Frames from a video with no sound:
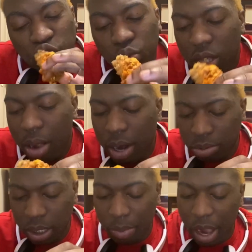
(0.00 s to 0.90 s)
I'm having
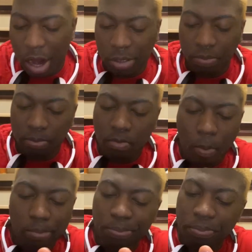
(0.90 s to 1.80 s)
type of
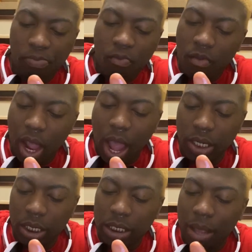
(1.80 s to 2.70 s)
game. I
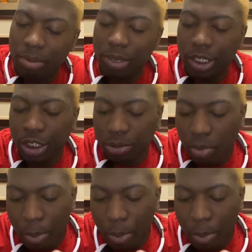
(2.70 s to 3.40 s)
need that type of bitch.